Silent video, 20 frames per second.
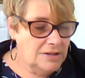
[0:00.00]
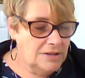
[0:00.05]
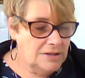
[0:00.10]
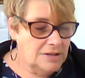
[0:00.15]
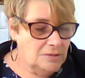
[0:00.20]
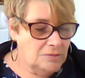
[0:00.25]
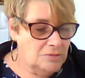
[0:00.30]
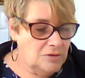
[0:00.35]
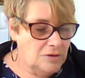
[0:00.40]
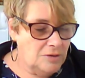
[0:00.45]

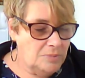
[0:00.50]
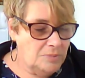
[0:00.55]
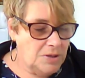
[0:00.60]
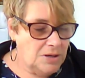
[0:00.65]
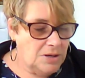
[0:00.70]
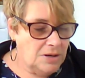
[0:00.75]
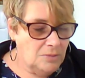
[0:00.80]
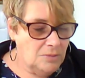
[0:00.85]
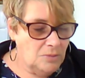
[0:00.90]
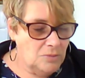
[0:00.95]
Delwyn, you have been
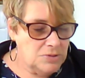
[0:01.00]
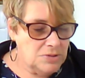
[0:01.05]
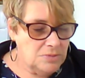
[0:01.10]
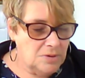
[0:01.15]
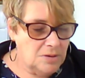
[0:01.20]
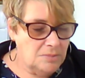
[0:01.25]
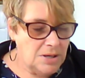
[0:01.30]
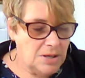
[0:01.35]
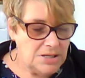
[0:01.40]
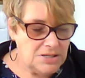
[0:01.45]
an awesome and
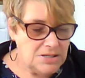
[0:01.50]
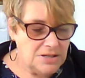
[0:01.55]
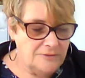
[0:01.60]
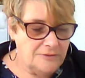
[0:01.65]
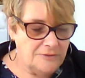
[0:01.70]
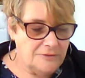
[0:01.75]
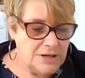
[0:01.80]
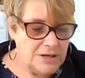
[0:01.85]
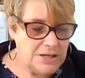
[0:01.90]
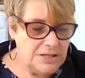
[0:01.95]
amazing
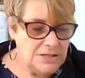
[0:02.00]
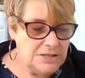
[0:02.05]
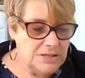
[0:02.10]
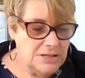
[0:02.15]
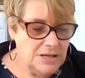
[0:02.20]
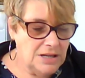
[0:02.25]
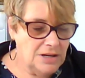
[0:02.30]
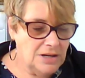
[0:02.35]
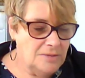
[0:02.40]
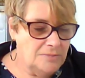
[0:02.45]
friend,
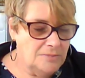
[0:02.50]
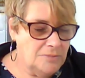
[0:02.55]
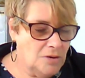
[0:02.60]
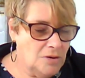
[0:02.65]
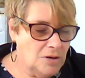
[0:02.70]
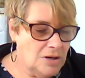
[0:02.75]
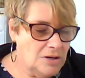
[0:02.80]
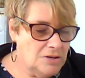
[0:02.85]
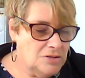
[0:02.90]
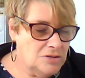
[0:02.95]
and I'm not
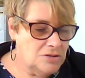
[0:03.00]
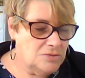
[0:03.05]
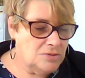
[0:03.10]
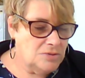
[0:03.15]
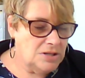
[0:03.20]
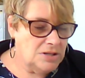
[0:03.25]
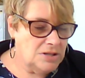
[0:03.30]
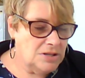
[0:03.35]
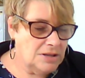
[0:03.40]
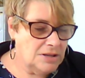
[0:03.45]
going to do
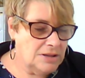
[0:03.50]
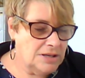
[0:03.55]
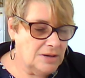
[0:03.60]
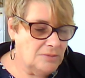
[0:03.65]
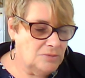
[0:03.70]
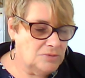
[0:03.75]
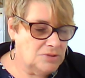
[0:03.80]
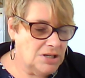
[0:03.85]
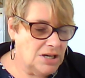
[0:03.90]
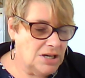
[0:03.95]
anything that
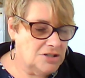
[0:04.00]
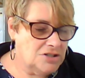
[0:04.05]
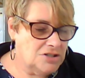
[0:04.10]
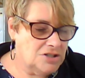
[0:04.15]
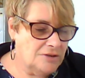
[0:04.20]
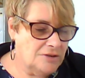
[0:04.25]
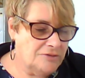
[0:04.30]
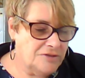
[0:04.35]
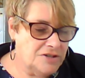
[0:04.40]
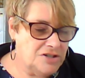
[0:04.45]
will tarnish
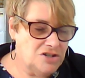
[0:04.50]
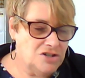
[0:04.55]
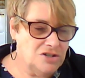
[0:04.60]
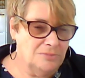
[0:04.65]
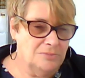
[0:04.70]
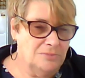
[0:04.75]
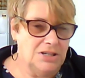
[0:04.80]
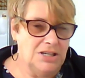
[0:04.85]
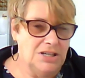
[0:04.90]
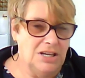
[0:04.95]
our
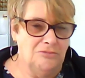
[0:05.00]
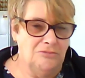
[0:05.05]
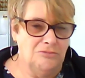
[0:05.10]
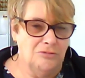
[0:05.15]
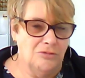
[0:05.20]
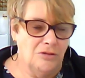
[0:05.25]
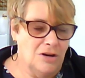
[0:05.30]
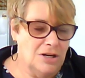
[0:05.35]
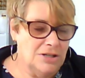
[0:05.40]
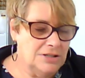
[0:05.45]
friendship. Yeah,
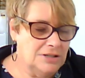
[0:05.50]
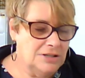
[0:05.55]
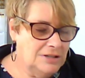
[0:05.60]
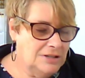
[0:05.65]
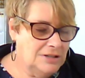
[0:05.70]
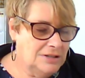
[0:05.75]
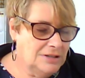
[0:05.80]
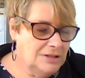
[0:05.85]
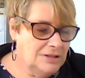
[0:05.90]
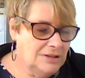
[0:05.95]
right.
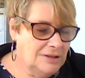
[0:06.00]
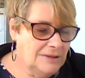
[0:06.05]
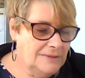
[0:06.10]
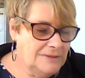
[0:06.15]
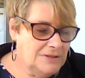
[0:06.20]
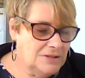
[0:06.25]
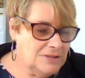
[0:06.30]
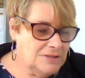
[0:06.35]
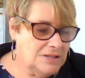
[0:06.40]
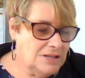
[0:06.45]

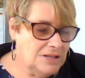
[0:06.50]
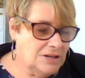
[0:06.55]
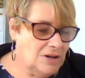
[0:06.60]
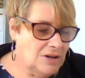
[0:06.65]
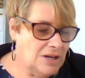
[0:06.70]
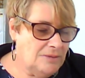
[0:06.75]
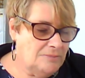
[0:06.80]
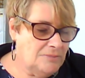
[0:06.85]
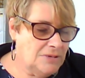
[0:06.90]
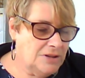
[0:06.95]
Just that I
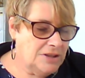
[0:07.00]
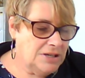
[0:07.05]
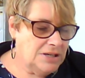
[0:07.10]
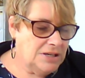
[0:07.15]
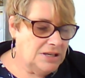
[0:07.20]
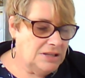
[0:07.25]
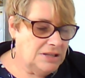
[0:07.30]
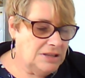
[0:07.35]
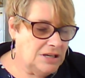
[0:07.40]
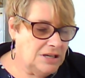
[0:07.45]
am
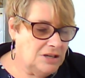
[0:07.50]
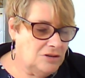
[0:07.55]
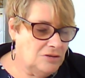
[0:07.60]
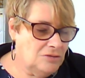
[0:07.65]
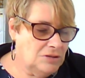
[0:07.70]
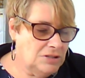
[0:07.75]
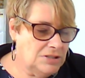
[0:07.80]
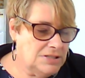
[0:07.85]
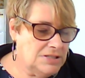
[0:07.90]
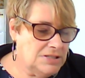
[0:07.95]
thinking that you're
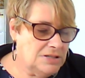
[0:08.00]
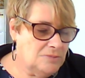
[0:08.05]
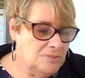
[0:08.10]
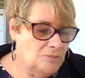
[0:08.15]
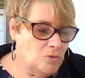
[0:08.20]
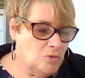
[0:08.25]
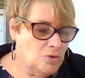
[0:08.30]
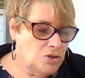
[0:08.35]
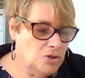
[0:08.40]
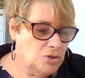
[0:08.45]
listening
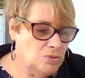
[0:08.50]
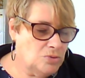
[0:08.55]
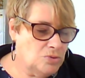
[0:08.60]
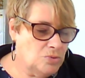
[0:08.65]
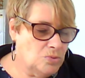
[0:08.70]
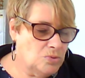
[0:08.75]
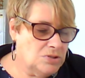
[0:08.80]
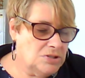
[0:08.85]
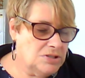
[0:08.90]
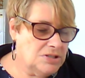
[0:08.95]
more to your
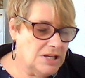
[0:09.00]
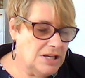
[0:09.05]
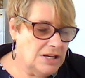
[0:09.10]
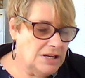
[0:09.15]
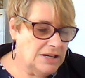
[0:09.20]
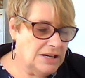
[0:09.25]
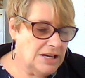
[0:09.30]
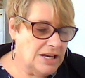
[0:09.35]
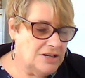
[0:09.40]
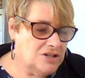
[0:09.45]
daughter's
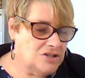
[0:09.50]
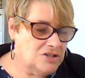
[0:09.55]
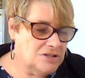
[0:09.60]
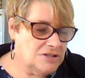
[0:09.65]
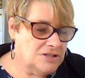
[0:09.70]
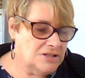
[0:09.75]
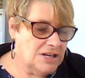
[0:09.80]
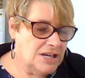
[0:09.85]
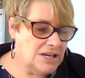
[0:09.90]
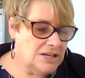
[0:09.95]

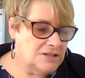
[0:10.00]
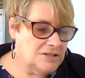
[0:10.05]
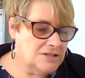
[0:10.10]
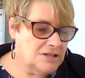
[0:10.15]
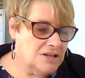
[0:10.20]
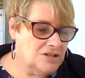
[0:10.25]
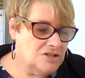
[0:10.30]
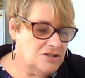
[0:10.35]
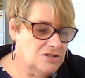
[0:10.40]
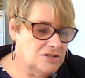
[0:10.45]
allegations and
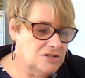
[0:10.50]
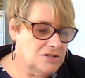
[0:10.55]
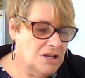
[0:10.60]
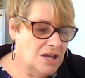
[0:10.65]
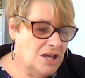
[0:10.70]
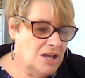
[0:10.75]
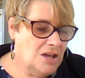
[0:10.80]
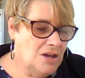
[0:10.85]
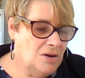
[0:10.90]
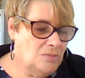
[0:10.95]
accusations,
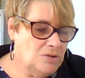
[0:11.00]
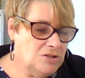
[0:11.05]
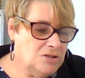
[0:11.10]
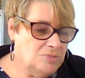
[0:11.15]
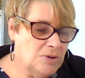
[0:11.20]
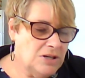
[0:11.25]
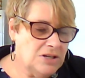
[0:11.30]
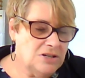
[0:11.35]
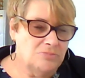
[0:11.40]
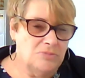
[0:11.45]
which
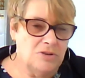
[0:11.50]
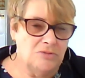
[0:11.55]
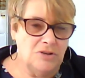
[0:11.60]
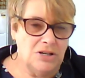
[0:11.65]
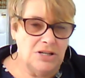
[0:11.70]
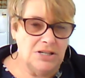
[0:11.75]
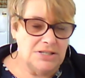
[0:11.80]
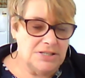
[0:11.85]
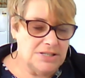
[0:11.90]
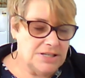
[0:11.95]
makes me
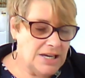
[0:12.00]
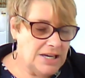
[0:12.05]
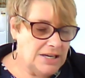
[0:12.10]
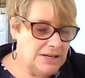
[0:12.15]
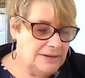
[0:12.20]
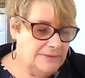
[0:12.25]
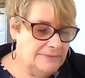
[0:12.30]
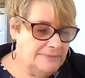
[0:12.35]
really sad.